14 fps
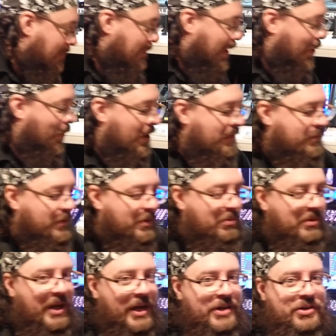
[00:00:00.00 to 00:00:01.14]
my wonderful
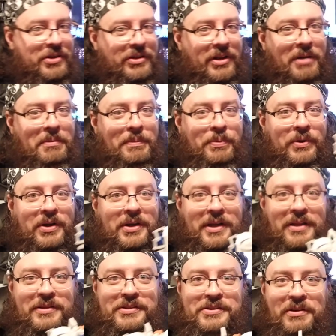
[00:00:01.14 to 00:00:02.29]
creation that I've been putting
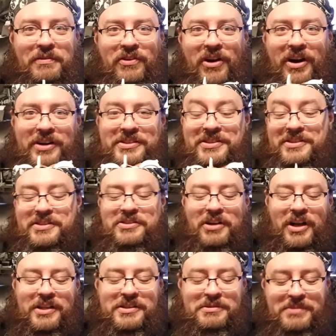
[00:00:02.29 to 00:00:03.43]
together so far. Isn't this
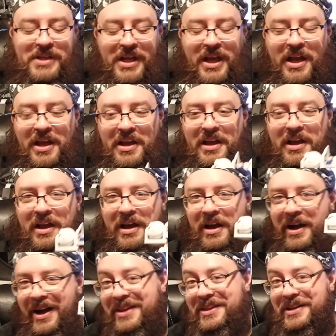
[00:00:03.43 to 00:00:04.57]
awesome?
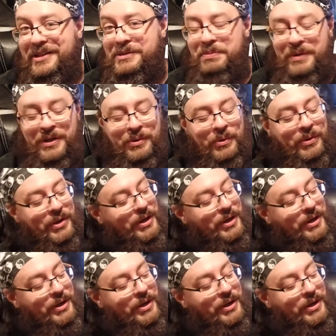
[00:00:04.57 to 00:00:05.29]
I think it's pretty cool